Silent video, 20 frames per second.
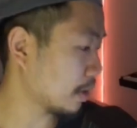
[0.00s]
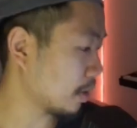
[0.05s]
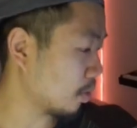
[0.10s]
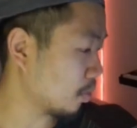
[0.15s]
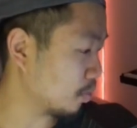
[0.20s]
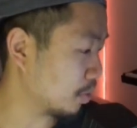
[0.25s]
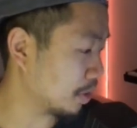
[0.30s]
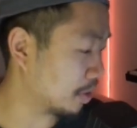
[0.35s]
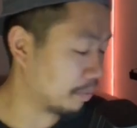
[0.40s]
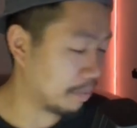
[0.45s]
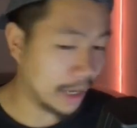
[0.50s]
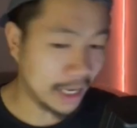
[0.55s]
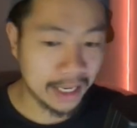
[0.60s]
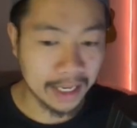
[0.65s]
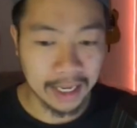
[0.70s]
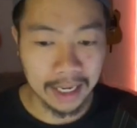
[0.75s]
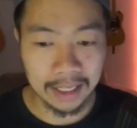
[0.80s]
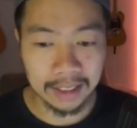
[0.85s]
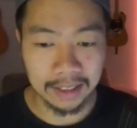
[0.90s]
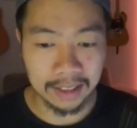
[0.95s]
With the
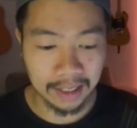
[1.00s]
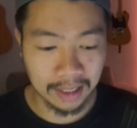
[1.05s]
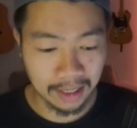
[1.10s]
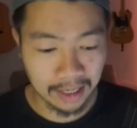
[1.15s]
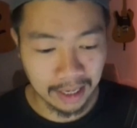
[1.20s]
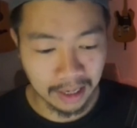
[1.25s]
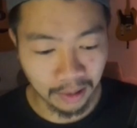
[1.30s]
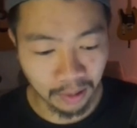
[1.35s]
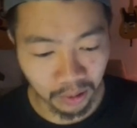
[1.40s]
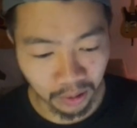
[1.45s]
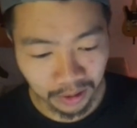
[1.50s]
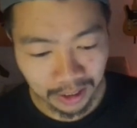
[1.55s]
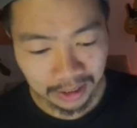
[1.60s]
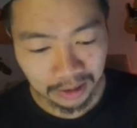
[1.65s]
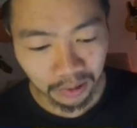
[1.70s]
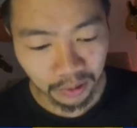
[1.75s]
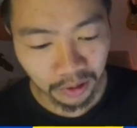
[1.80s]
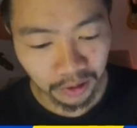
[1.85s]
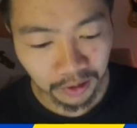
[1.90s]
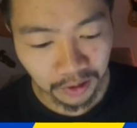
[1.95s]
peanuts and all that
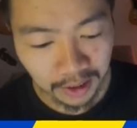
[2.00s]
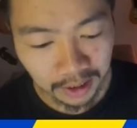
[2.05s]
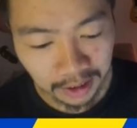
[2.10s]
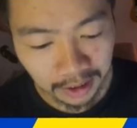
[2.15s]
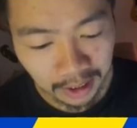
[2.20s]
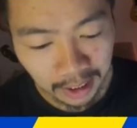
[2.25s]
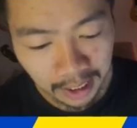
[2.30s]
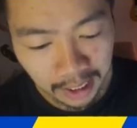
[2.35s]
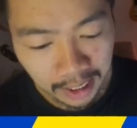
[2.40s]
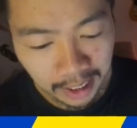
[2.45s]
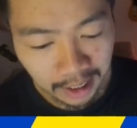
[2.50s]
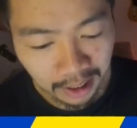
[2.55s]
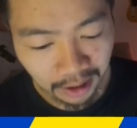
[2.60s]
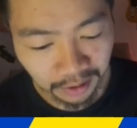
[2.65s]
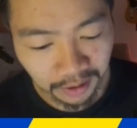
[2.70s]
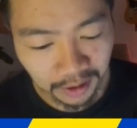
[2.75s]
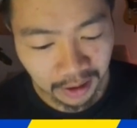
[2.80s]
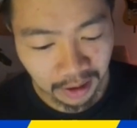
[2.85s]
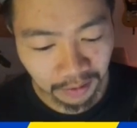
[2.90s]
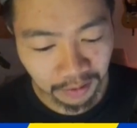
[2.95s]
sort of thing. And I
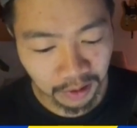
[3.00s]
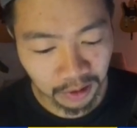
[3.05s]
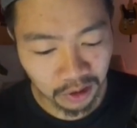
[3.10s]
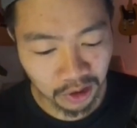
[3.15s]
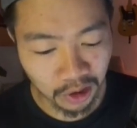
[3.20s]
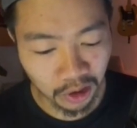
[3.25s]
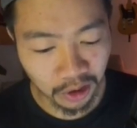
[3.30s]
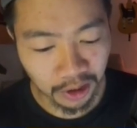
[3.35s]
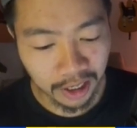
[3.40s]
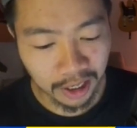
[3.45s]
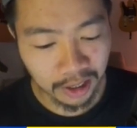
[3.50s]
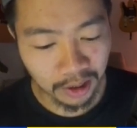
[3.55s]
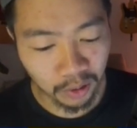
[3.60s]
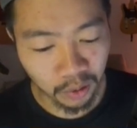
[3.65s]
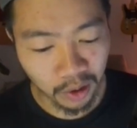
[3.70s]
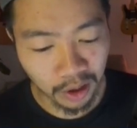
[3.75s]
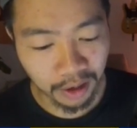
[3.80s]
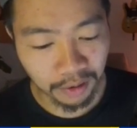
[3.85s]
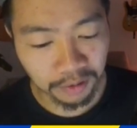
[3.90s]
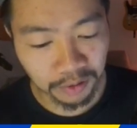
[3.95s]
think I've consolidated
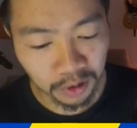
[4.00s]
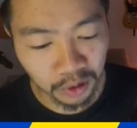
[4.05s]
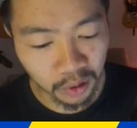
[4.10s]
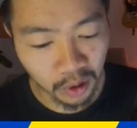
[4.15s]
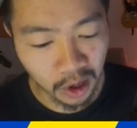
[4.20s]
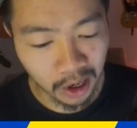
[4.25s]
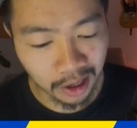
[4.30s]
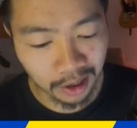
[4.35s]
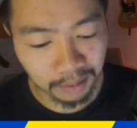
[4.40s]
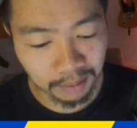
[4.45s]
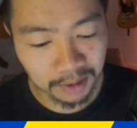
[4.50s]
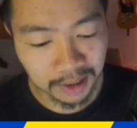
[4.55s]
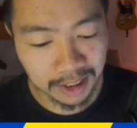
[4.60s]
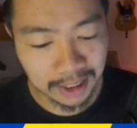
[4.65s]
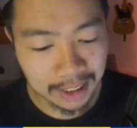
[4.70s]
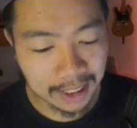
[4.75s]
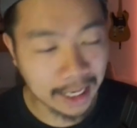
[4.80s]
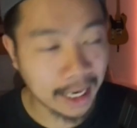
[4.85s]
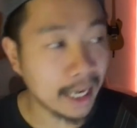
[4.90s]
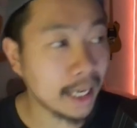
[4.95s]
quite a few items
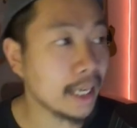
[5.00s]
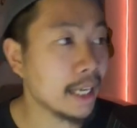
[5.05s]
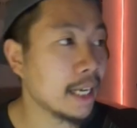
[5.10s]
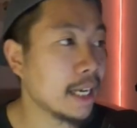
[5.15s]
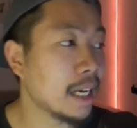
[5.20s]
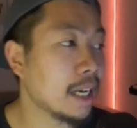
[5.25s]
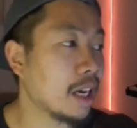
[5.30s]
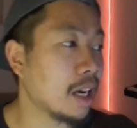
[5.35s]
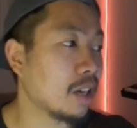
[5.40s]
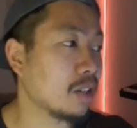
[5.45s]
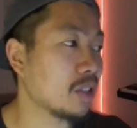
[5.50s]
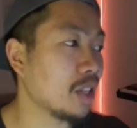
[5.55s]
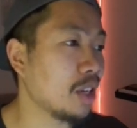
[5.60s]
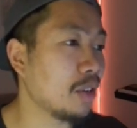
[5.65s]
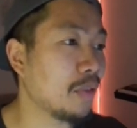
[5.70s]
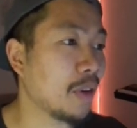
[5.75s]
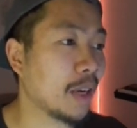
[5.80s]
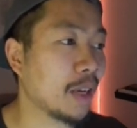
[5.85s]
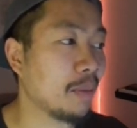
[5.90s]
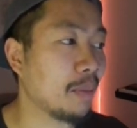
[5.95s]
here. I'll see
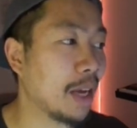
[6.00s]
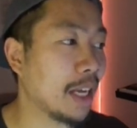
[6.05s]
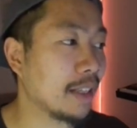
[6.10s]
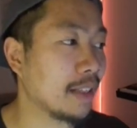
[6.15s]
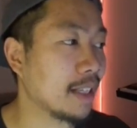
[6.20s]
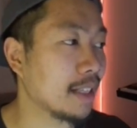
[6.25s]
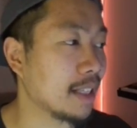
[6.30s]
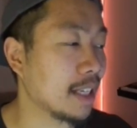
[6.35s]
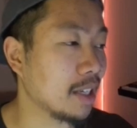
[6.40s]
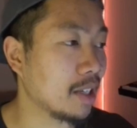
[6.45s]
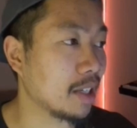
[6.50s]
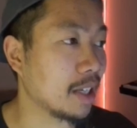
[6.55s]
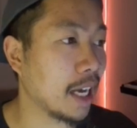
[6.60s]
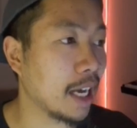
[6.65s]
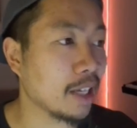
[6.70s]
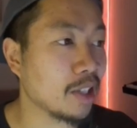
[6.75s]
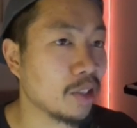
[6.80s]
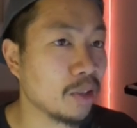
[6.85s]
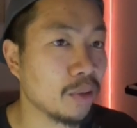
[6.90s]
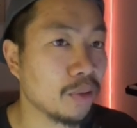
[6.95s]
if I can make this
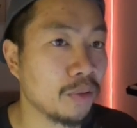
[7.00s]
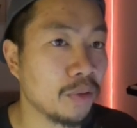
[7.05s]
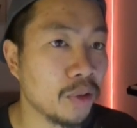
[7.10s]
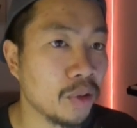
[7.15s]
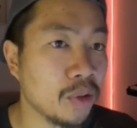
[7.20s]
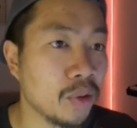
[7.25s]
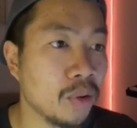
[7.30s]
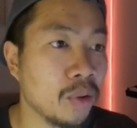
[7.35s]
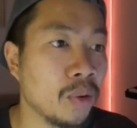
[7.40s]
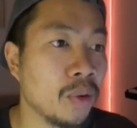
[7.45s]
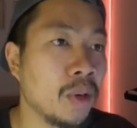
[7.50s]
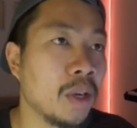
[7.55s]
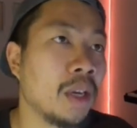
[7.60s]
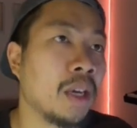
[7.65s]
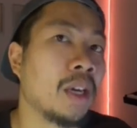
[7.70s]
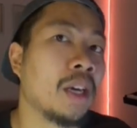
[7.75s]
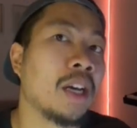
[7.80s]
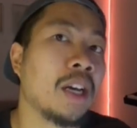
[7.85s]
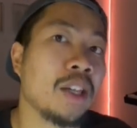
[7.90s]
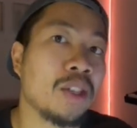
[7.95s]
educational for you
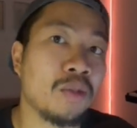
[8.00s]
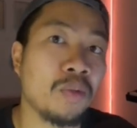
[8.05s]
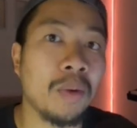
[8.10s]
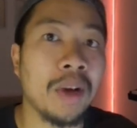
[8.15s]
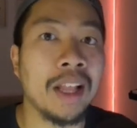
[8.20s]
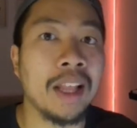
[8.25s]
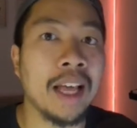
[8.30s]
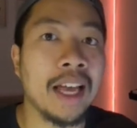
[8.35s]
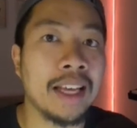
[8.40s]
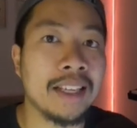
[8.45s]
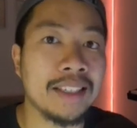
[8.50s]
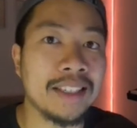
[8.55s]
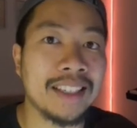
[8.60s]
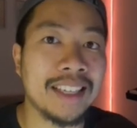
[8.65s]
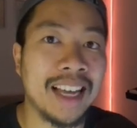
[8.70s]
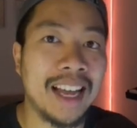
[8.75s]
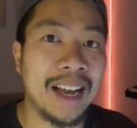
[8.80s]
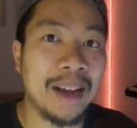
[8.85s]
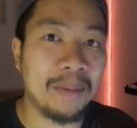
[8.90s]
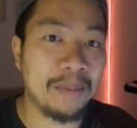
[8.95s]
as well as,
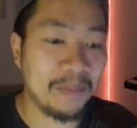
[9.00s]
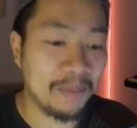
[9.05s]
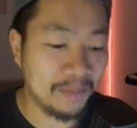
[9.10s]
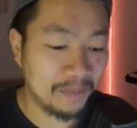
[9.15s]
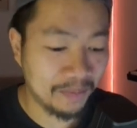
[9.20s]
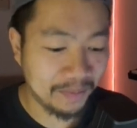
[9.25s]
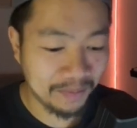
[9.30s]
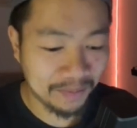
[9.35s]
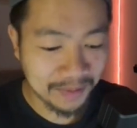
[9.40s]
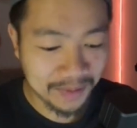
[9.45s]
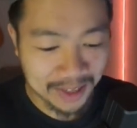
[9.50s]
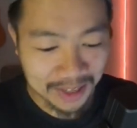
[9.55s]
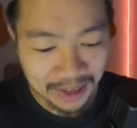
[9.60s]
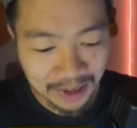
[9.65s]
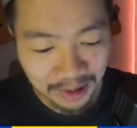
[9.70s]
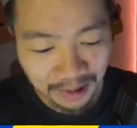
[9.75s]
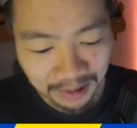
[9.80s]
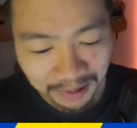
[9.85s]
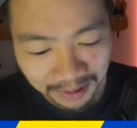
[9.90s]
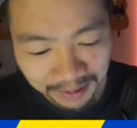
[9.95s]
you
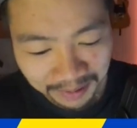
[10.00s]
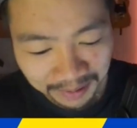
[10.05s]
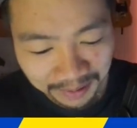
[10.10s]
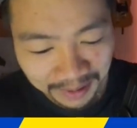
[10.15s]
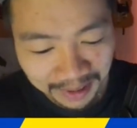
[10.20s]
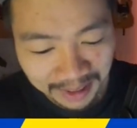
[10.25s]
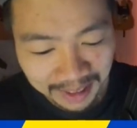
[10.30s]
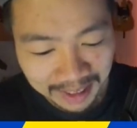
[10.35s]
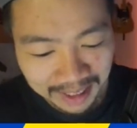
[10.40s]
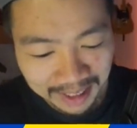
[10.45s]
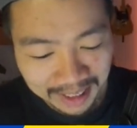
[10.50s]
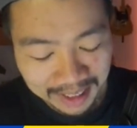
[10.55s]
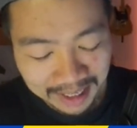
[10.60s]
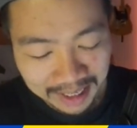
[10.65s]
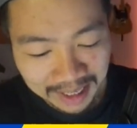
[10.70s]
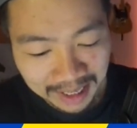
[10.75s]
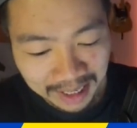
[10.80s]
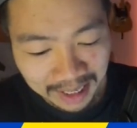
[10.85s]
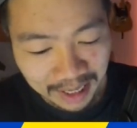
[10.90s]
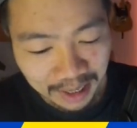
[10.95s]
know,
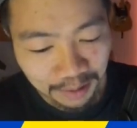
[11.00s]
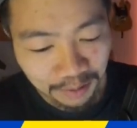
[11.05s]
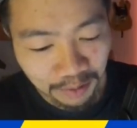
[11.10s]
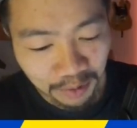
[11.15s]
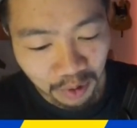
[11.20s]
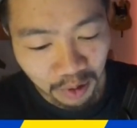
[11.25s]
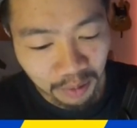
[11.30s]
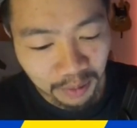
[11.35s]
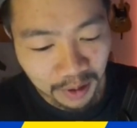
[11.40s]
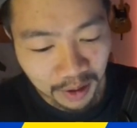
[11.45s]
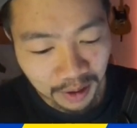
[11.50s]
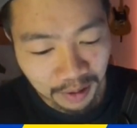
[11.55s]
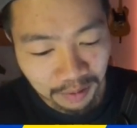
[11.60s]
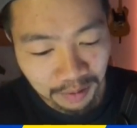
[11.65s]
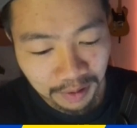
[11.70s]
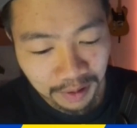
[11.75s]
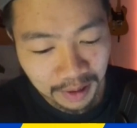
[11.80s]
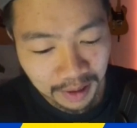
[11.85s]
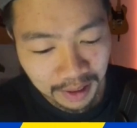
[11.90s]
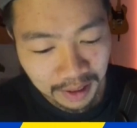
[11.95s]
informative.
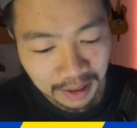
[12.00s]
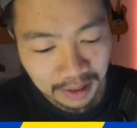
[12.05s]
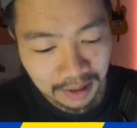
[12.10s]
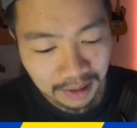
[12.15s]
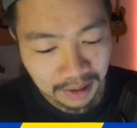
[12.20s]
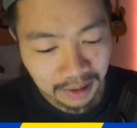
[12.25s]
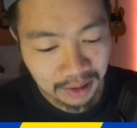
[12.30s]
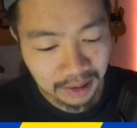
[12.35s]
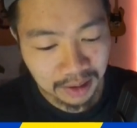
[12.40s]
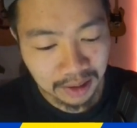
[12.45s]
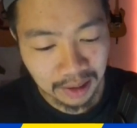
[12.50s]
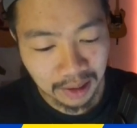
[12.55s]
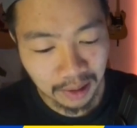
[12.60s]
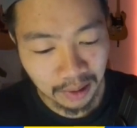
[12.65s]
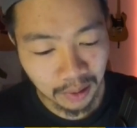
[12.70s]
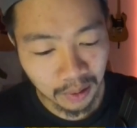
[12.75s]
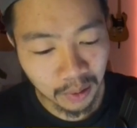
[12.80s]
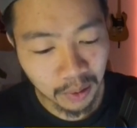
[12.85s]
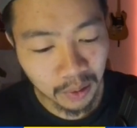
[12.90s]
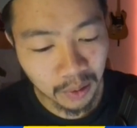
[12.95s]

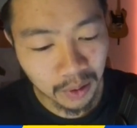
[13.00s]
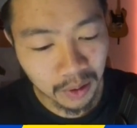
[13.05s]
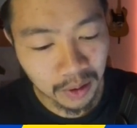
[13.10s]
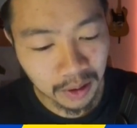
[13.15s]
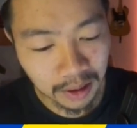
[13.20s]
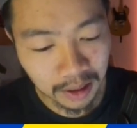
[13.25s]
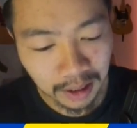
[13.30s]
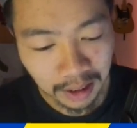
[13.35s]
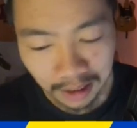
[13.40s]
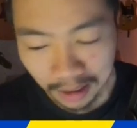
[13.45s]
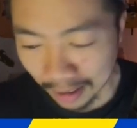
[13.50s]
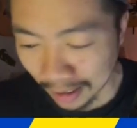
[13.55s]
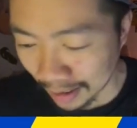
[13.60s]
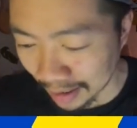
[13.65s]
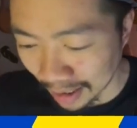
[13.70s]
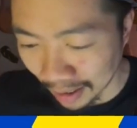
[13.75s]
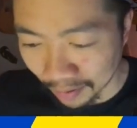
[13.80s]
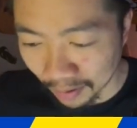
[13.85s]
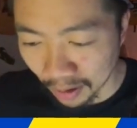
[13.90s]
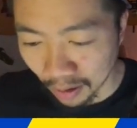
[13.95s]
So let's
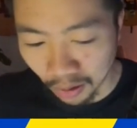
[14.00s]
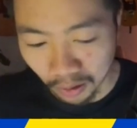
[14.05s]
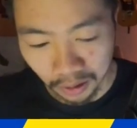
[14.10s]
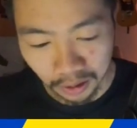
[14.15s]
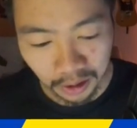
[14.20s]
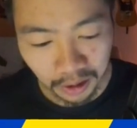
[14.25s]
have a look.